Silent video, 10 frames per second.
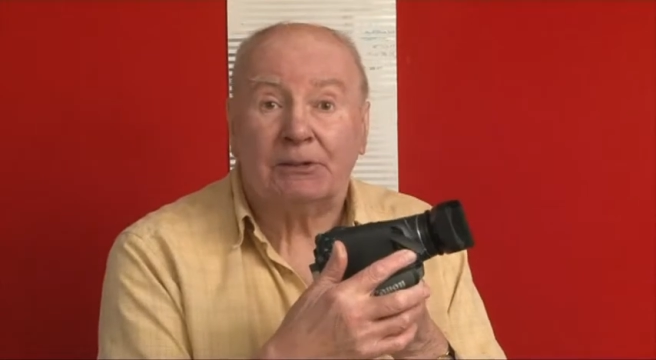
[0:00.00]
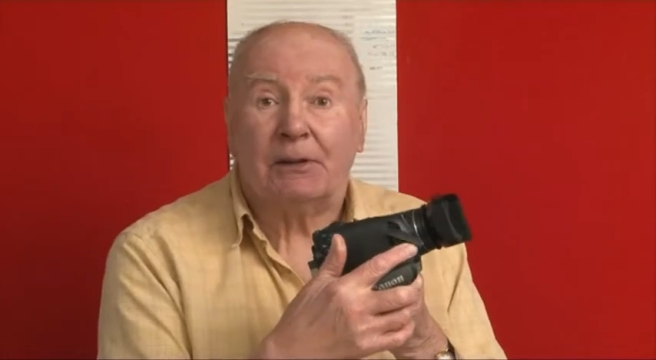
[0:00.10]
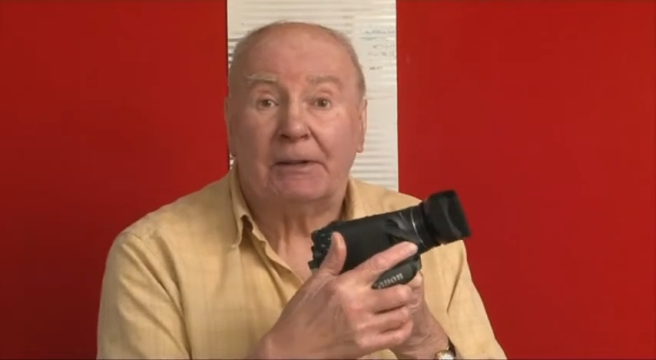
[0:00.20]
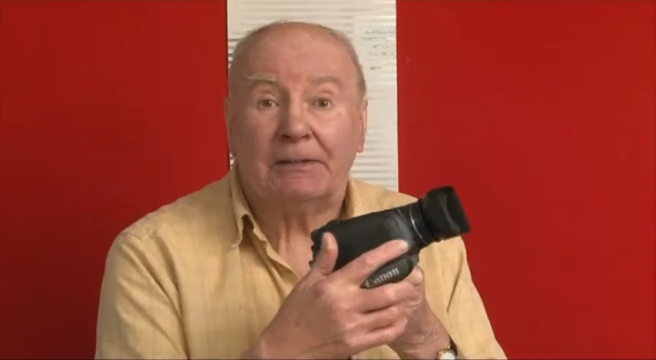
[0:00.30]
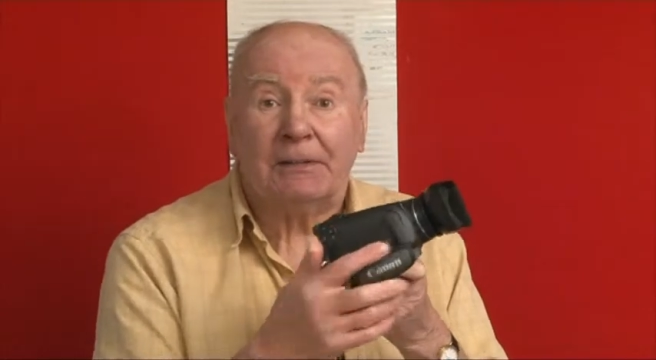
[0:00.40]

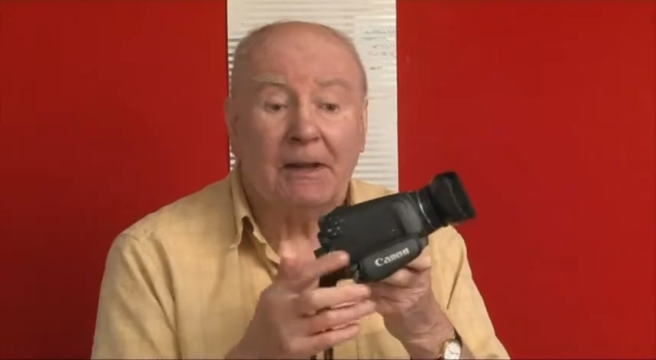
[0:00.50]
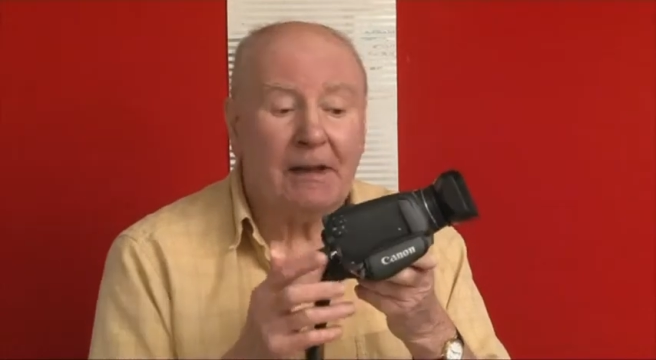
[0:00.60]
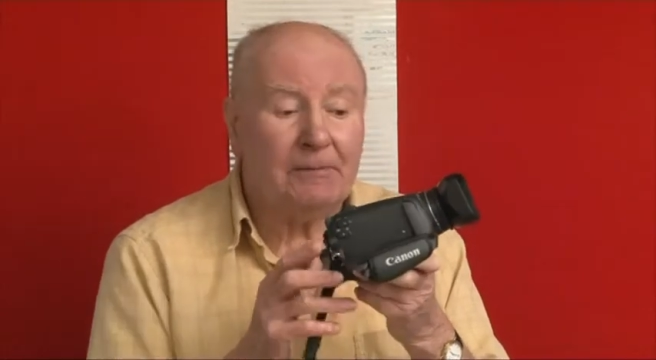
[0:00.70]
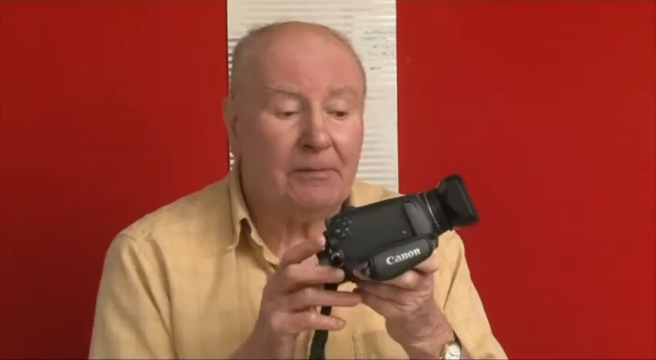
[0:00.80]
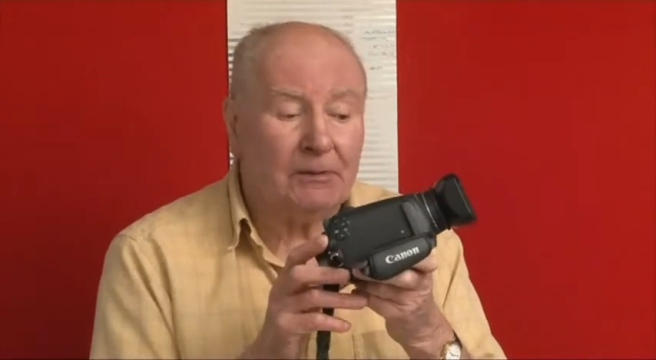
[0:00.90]
sockets and
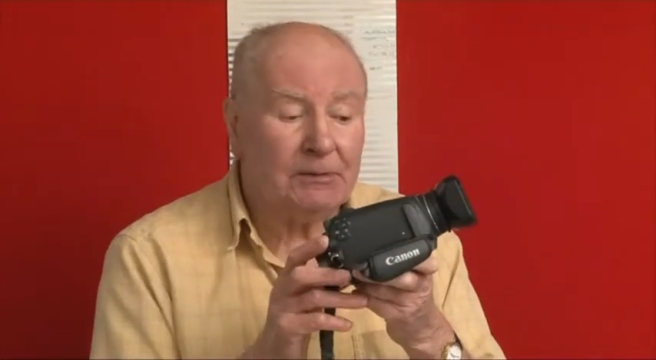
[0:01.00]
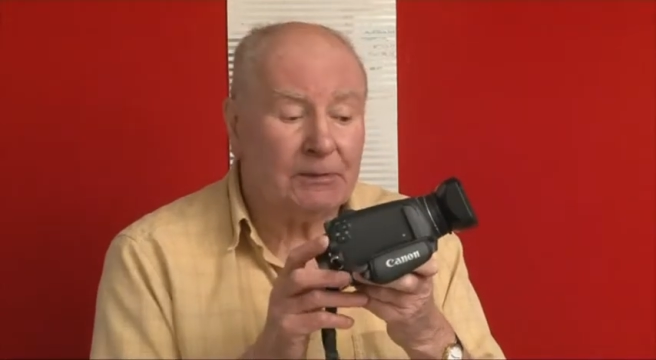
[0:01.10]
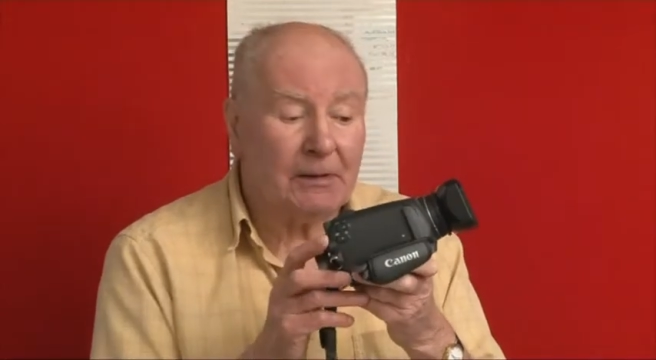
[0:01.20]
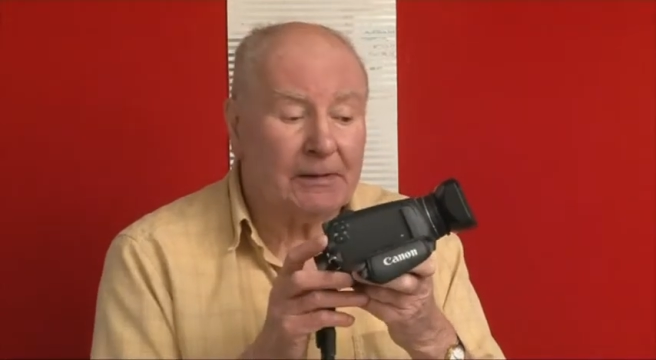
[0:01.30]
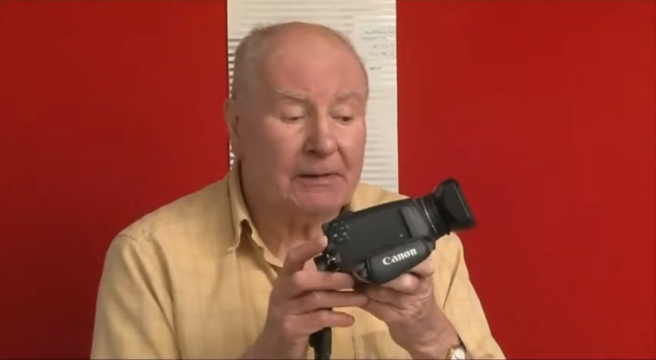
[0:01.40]
headphone
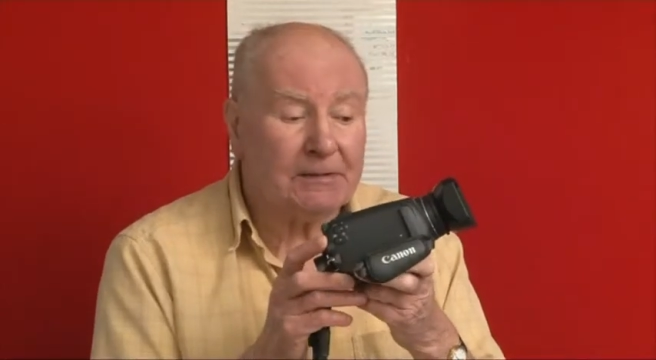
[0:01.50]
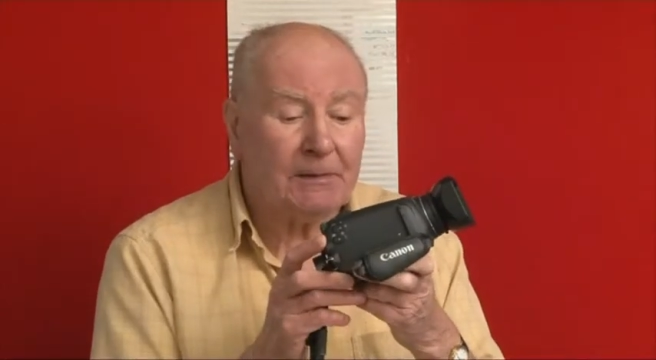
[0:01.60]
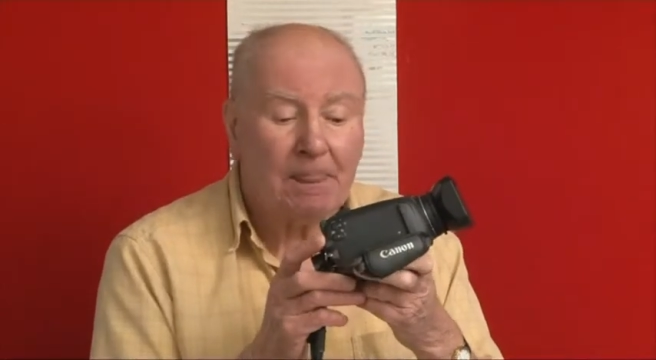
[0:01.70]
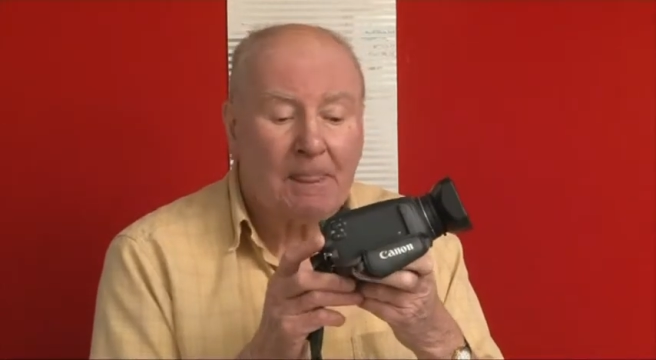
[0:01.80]
sockets,